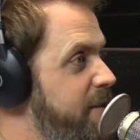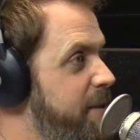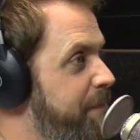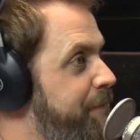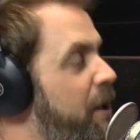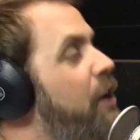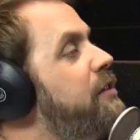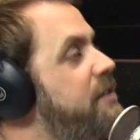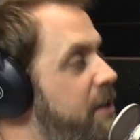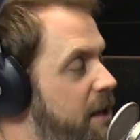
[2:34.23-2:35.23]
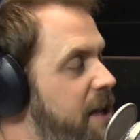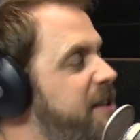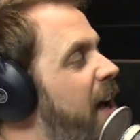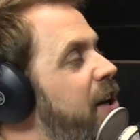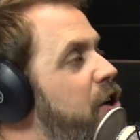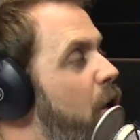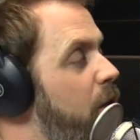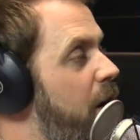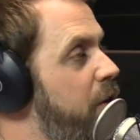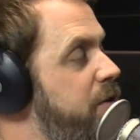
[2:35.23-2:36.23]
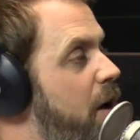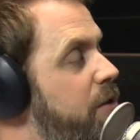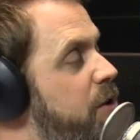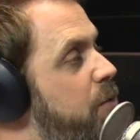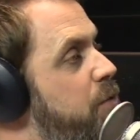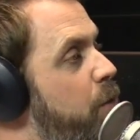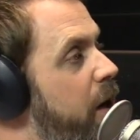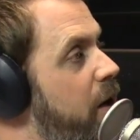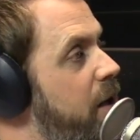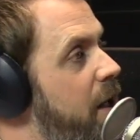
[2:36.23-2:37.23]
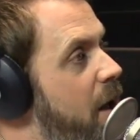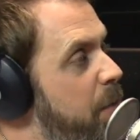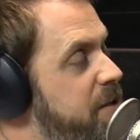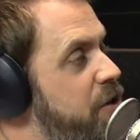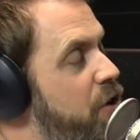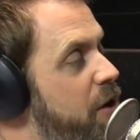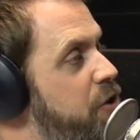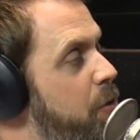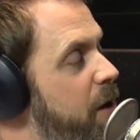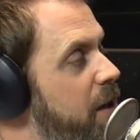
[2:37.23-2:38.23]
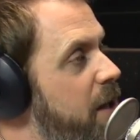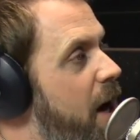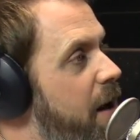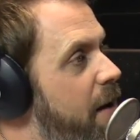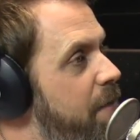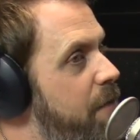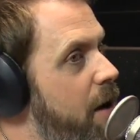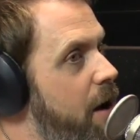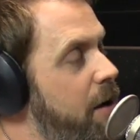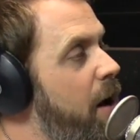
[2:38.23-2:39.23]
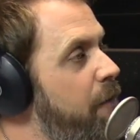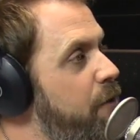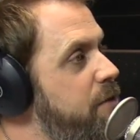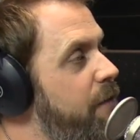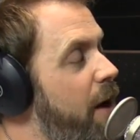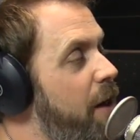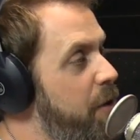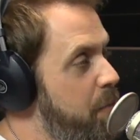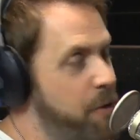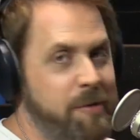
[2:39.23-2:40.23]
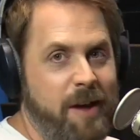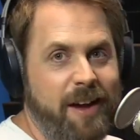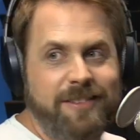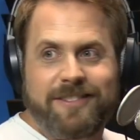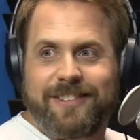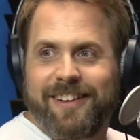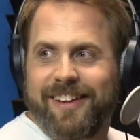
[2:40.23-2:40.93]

Degrees for sure. See, 90, see, I didn't know a lot of their songs, and it was weird because they started doing a lot of uh, covers of other boy bands.